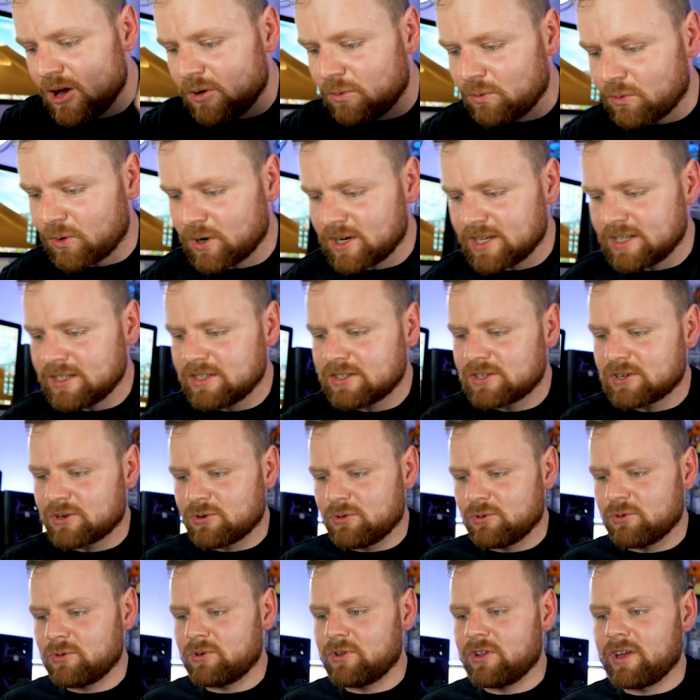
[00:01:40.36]
what is
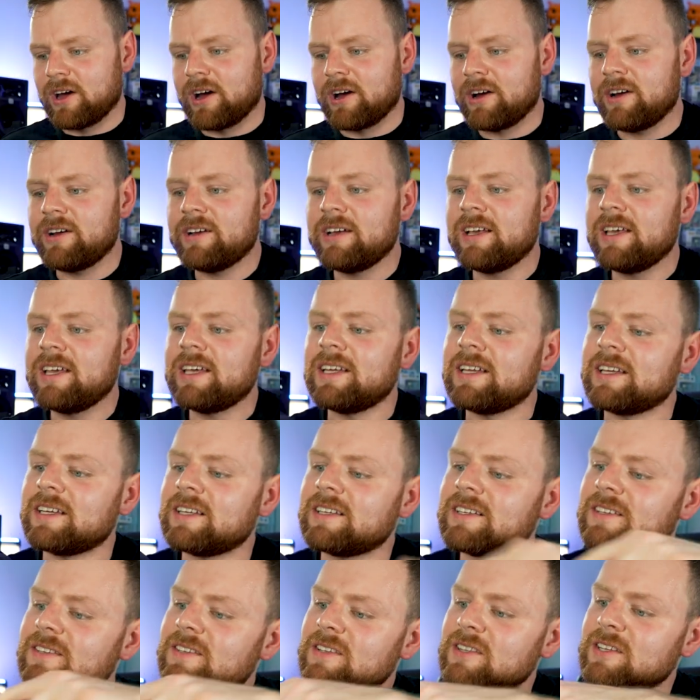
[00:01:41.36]
cool though,
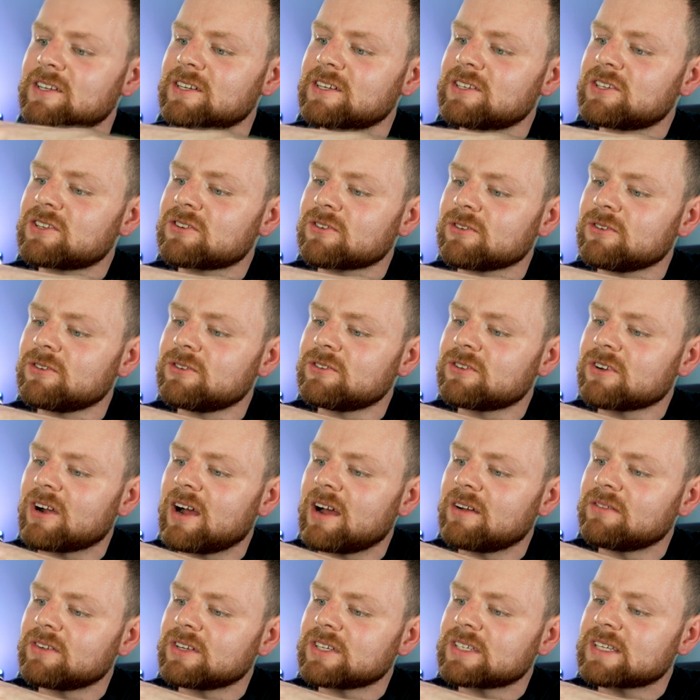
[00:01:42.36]
is these
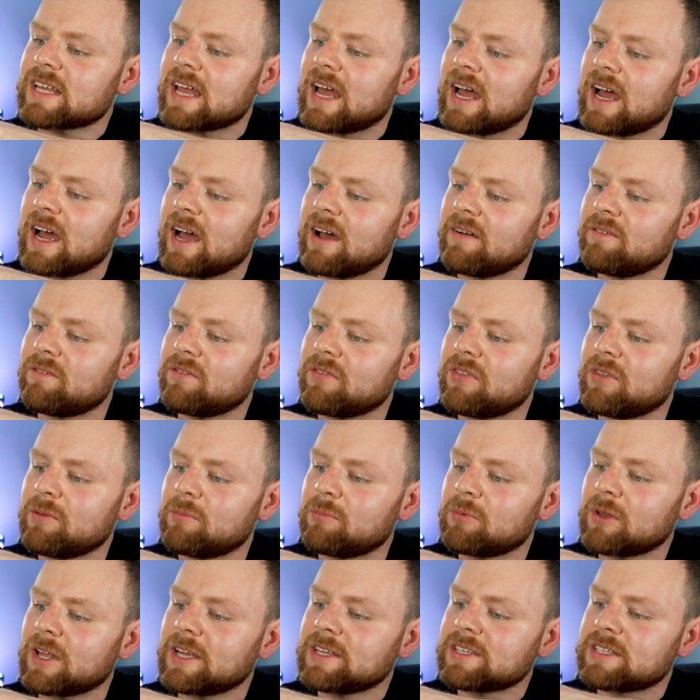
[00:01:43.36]
screwdrivers have the
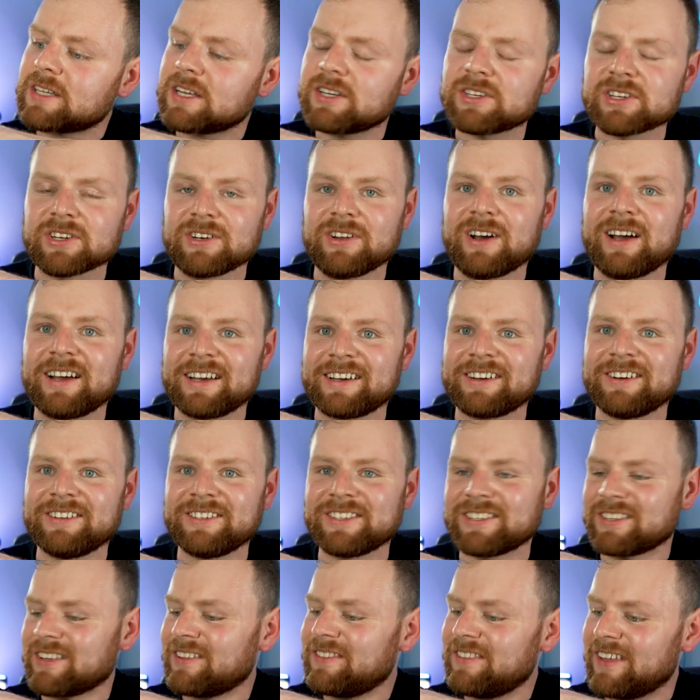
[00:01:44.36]
PlayStation
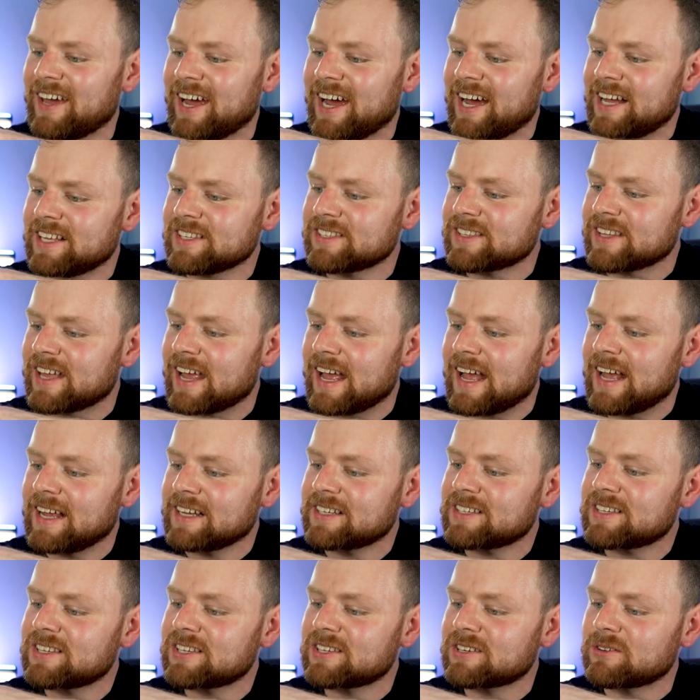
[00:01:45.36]
icons on there, it has the
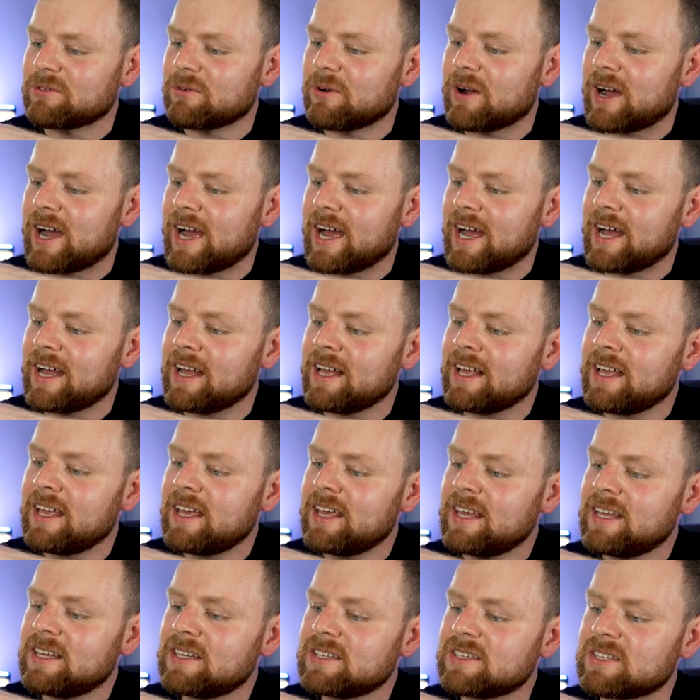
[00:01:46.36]
X, square,
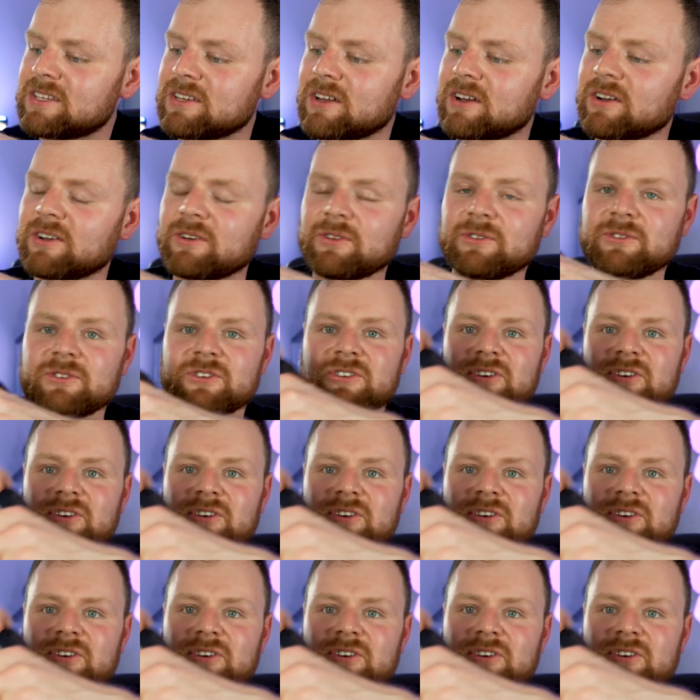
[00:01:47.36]
circle and